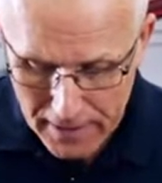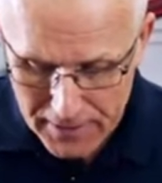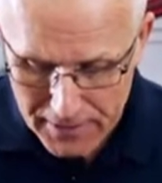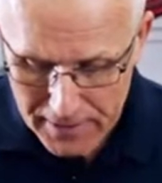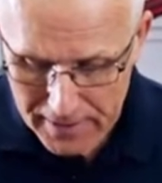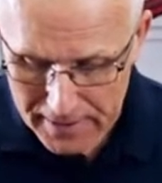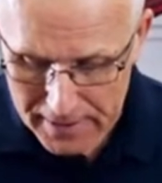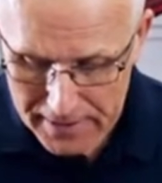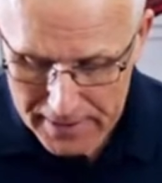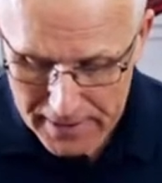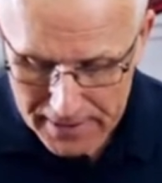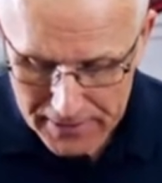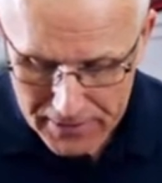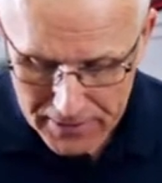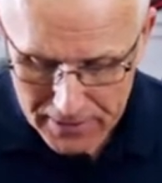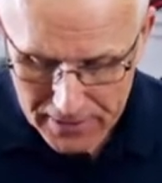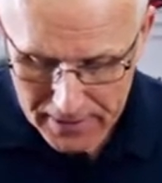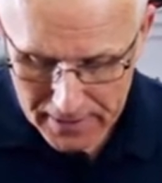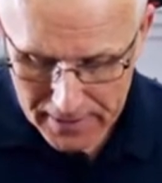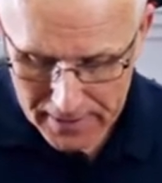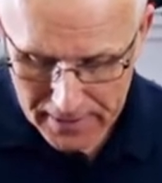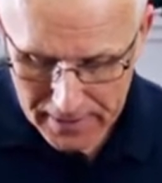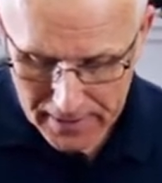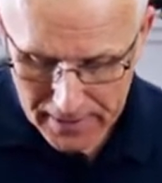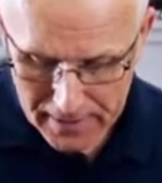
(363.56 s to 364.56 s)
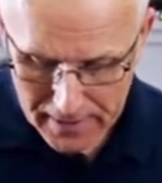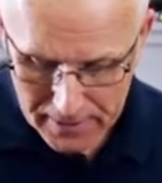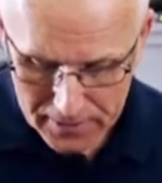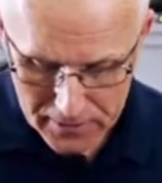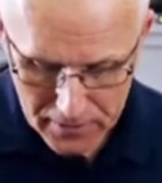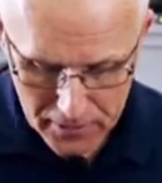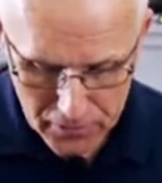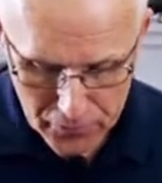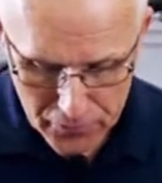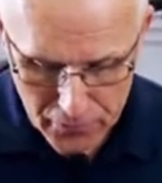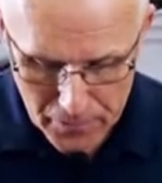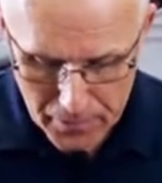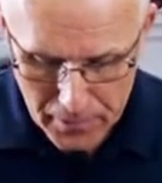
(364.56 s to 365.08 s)
cutting disc,
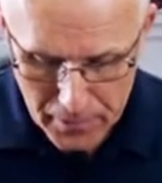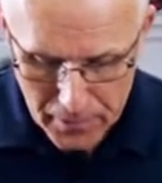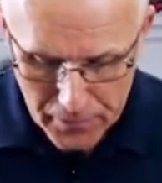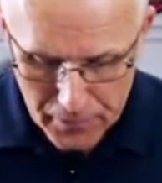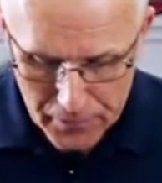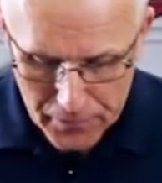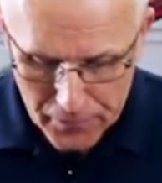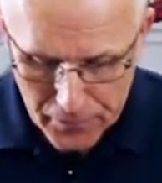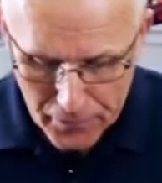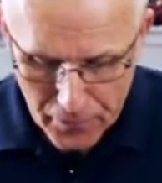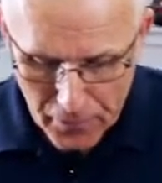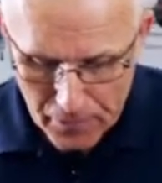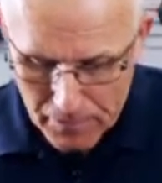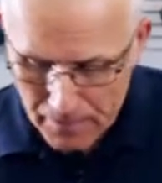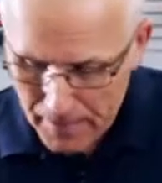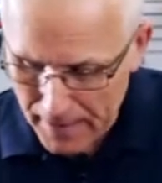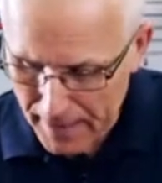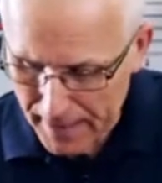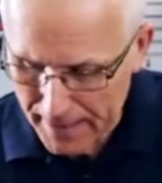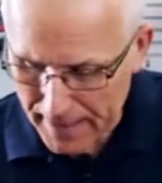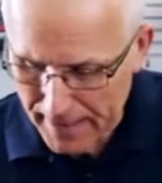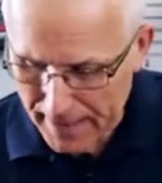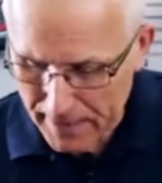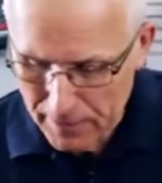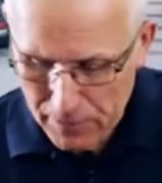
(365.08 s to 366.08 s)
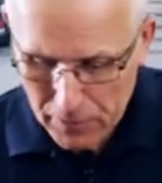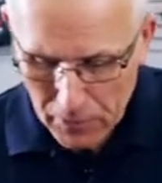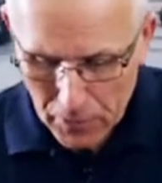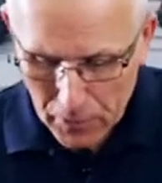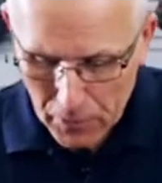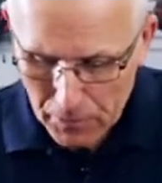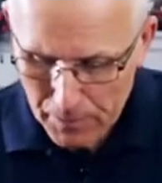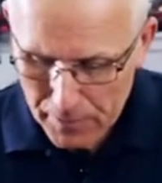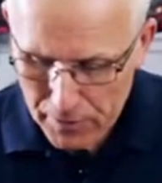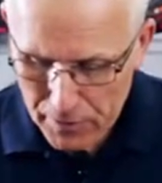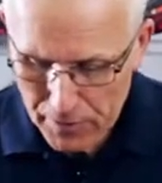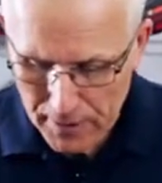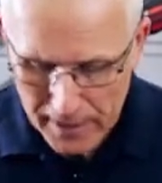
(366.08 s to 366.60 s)
just removed from an
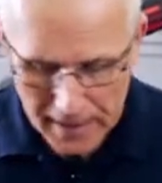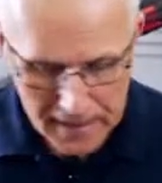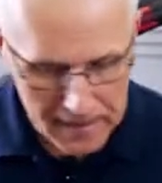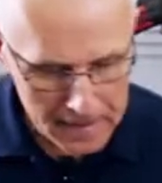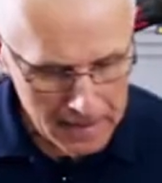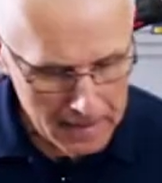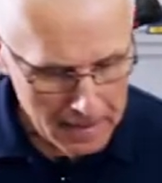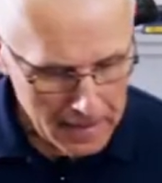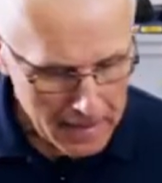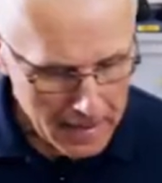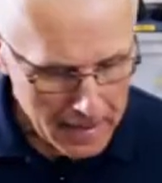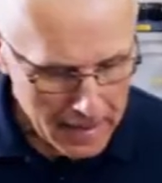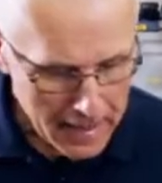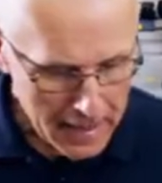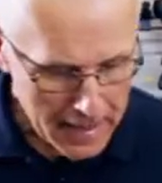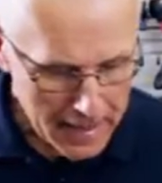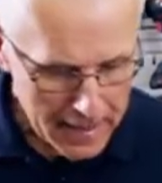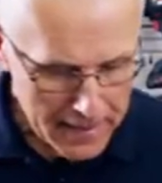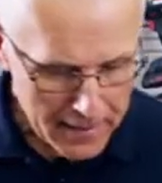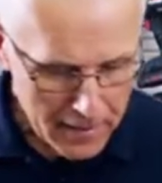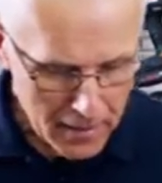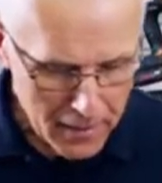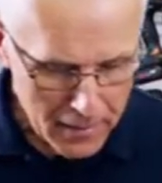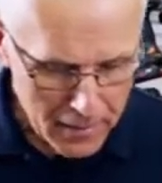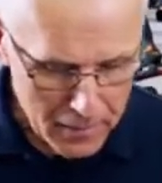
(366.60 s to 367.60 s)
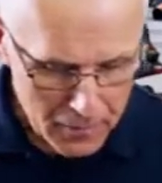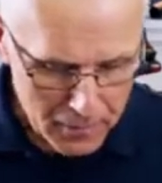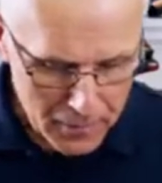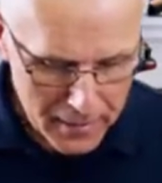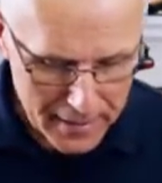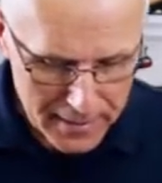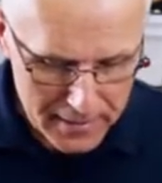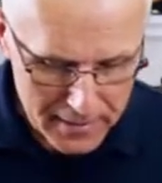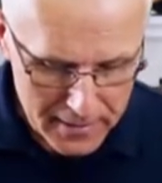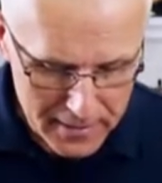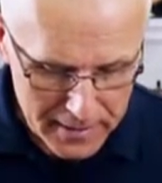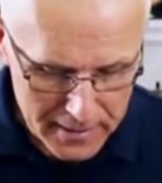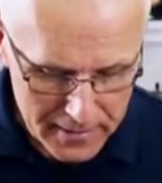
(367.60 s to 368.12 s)
X-Lock machine, and I can
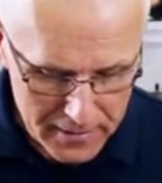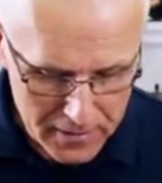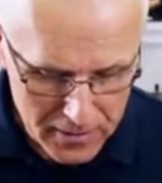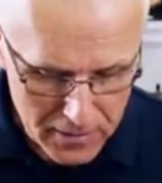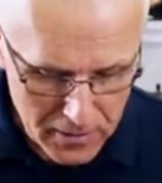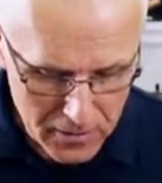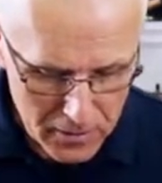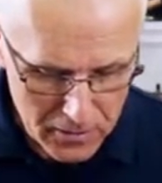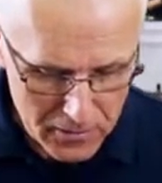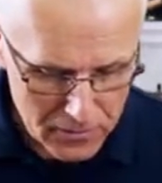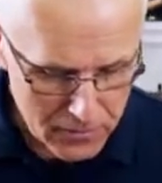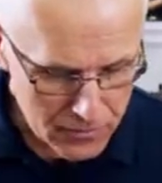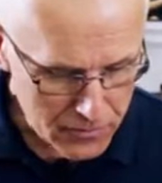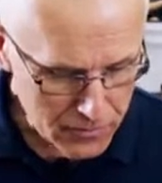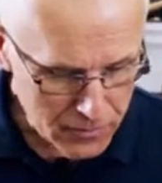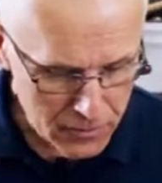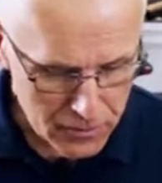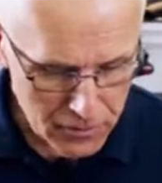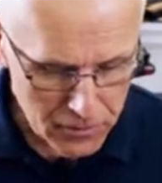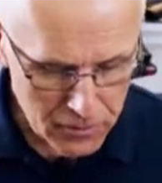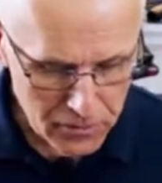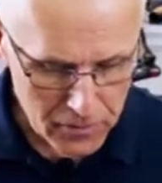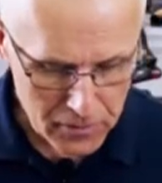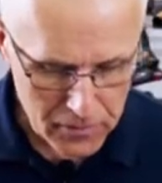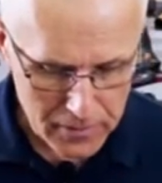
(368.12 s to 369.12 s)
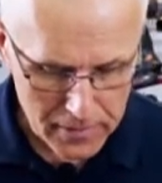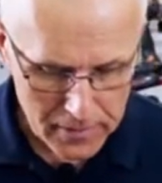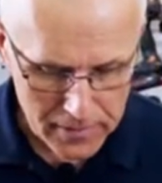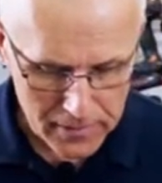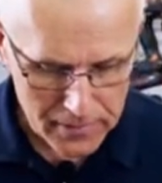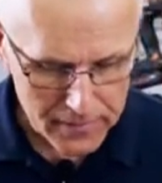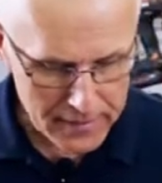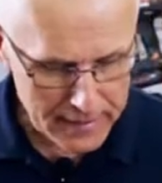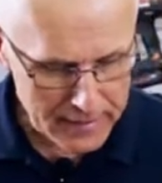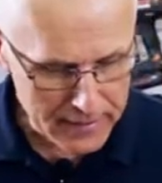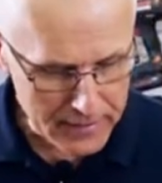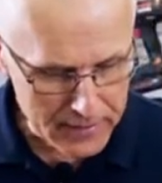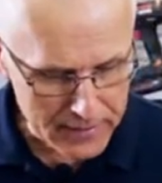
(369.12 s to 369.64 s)
place it onto
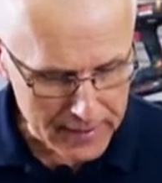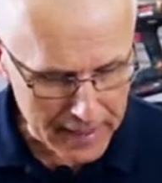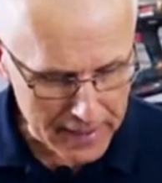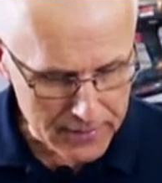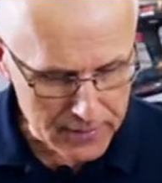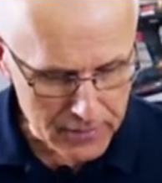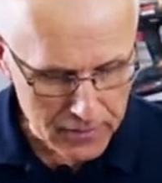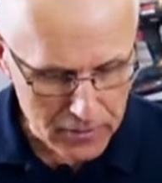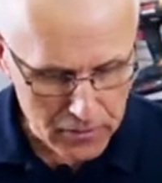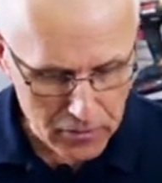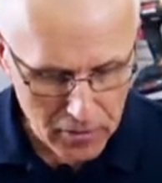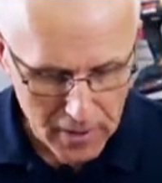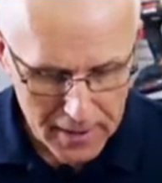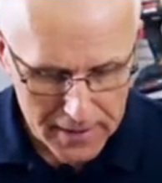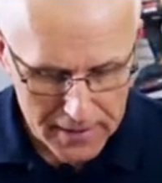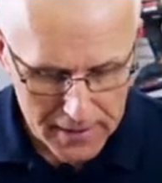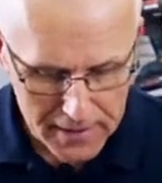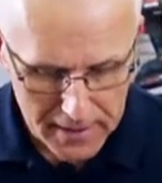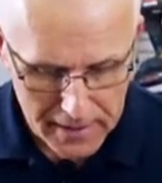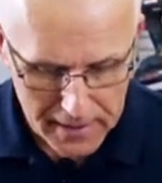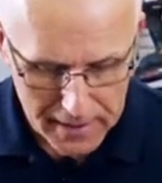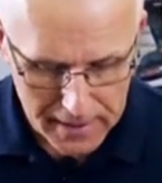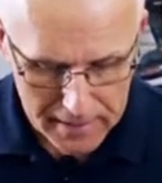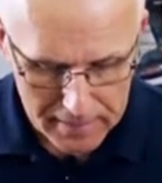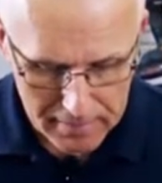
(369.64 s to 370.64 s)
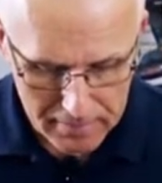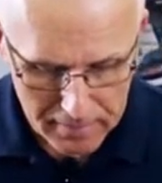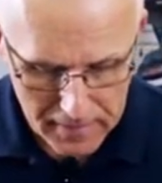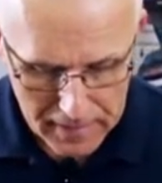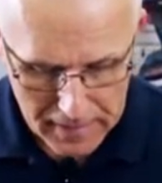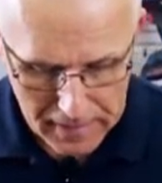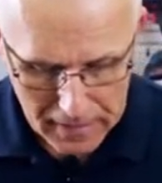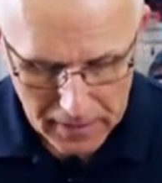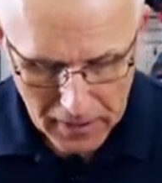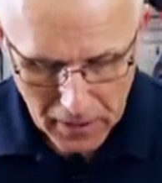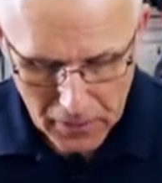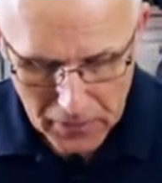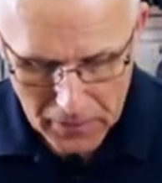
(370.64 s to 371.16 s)
the standard grinder here.
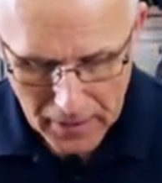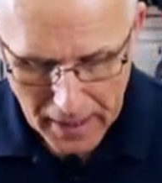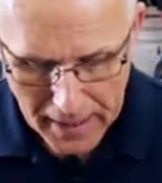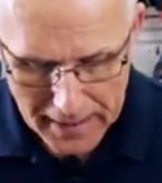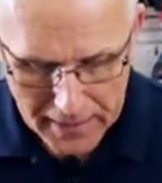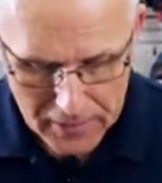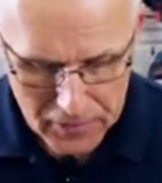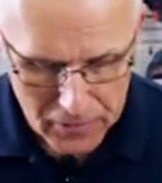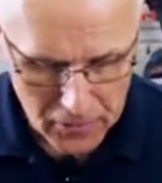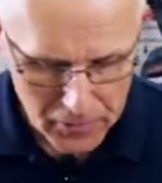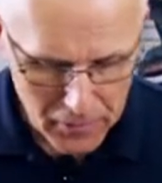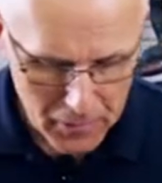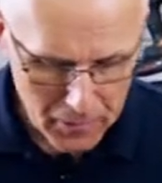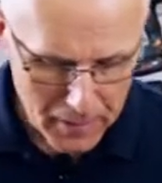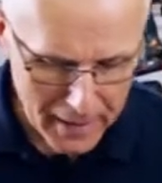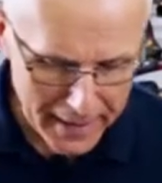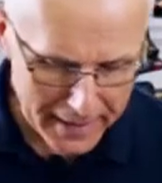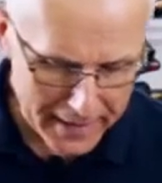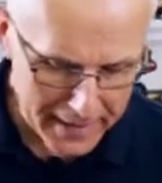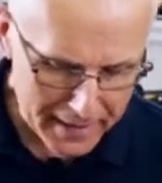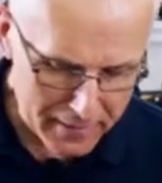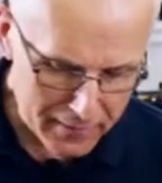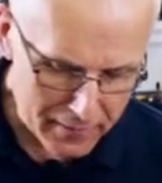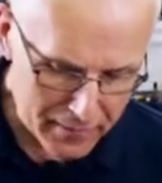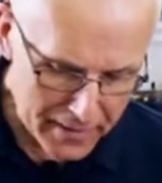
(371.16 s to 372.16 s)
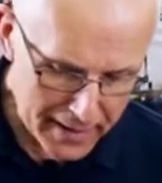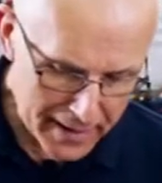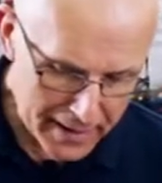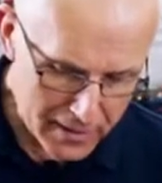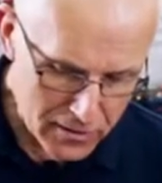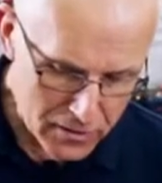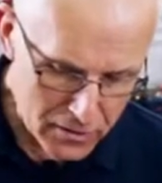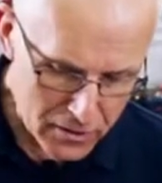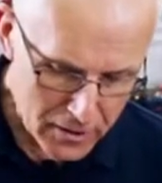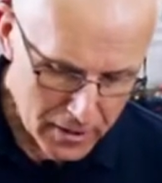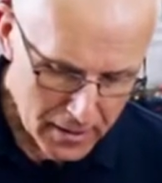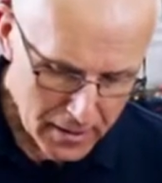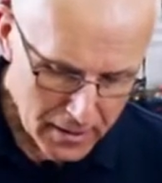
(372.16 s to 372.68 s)
It locates on the backing
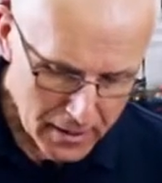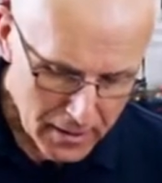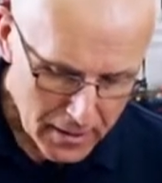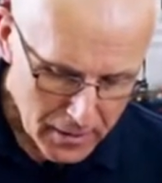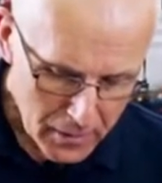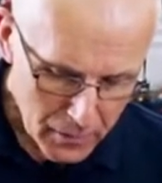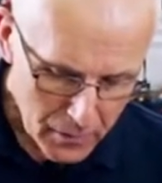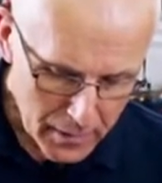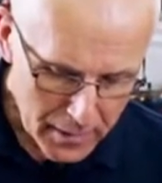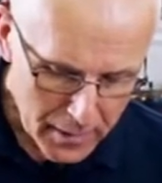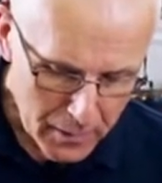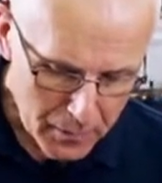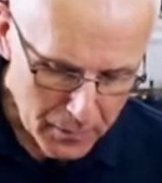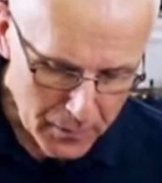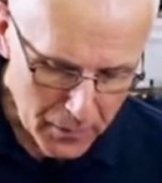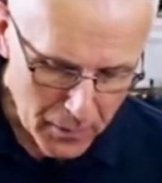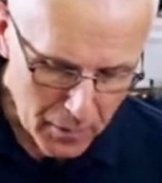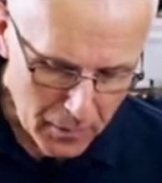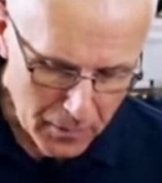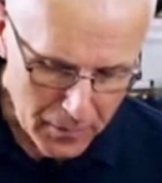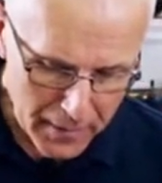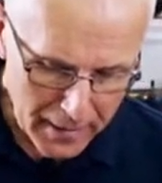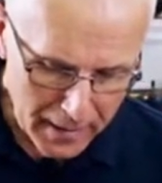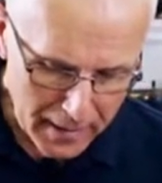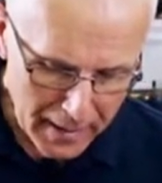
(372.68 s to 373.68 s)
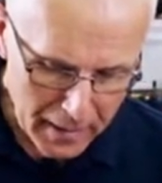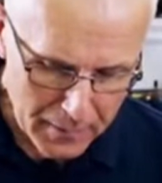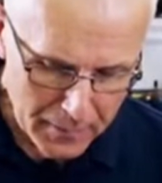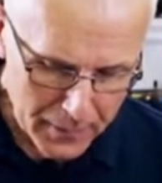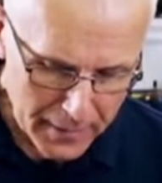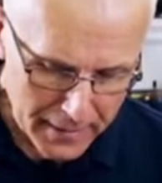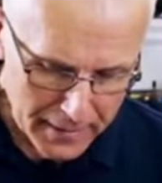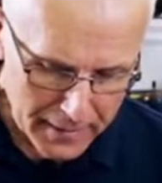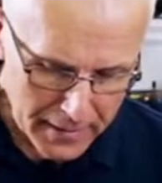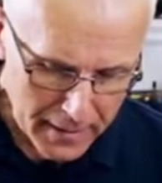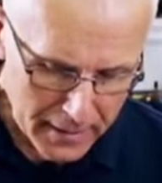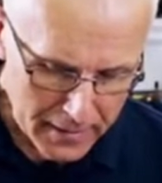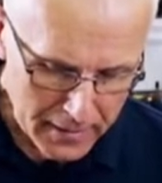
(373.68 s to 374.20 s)
flange. We can pop the
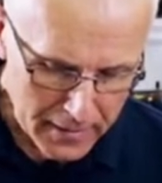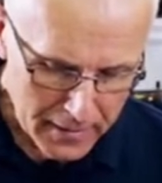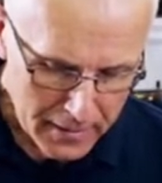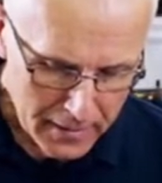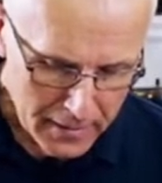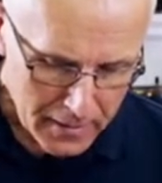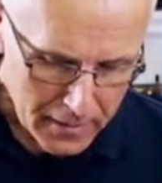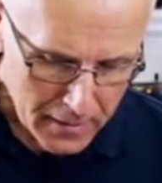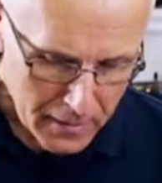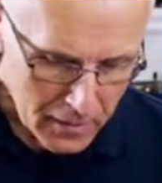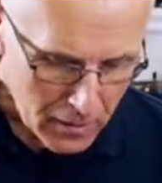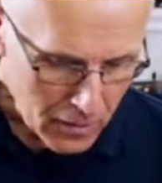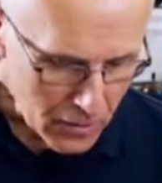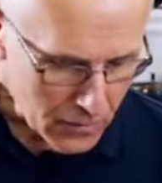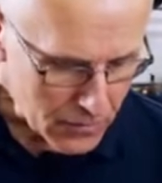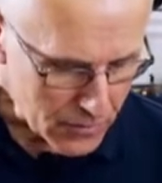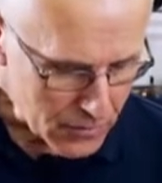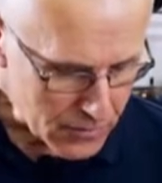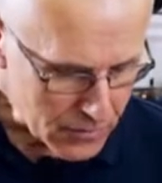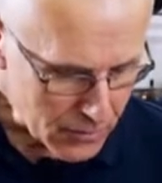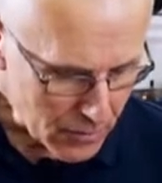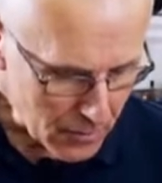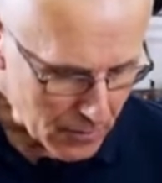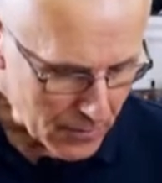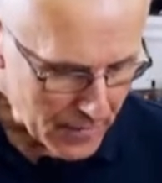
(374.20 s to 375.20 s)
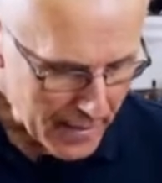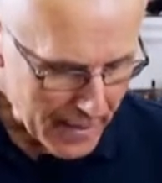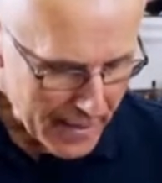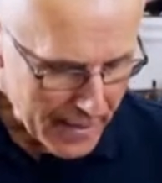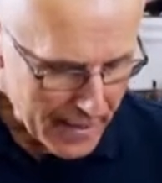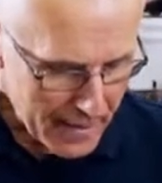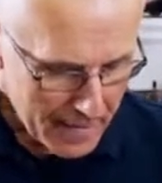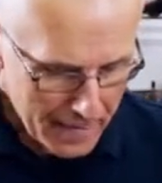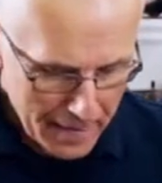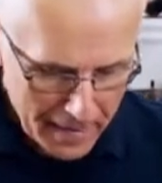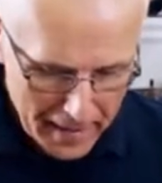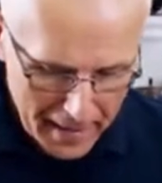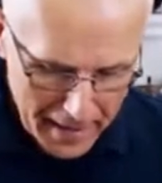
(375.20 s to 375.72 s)
clamping nut on the top
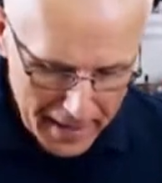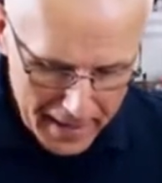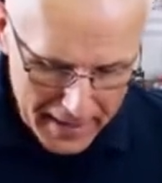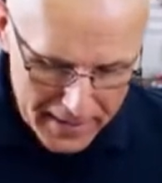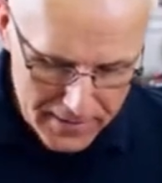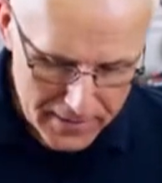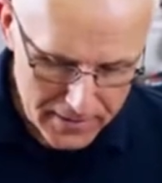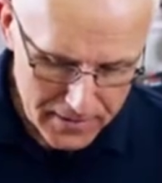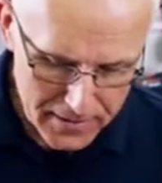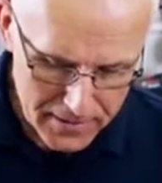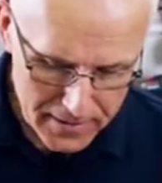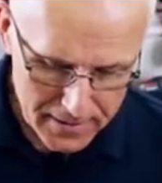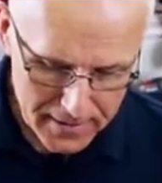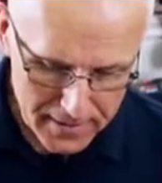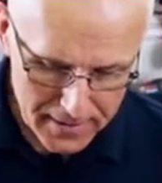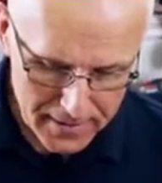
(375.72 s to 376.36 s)
there, and